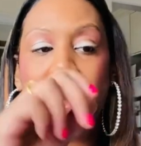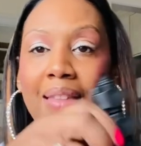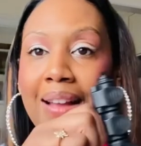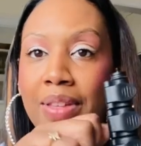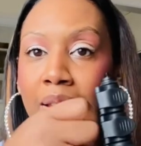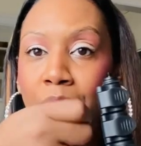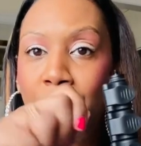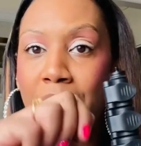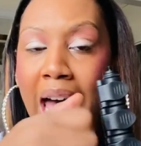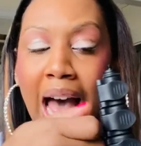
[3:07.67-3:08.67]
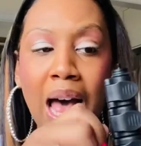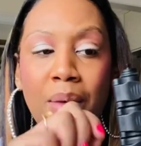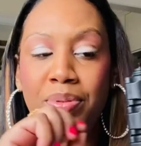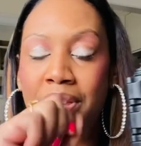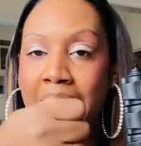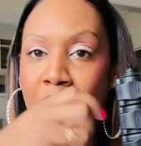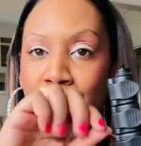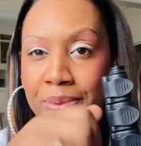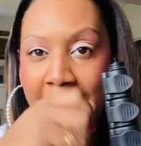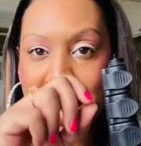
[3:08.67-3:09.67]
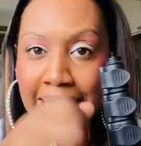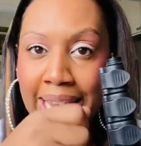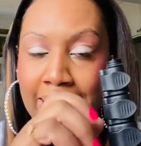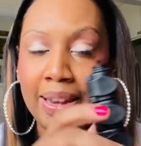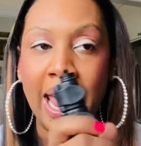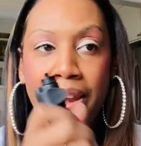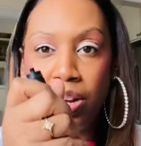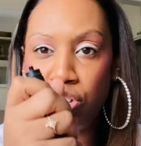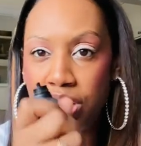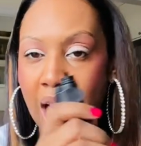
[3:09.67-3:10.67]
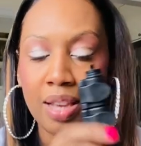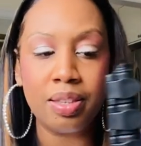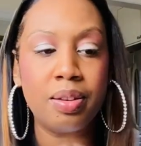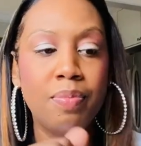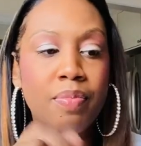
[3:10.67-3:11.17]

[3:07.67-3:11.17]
Like the little knobs that you tighten and adjust,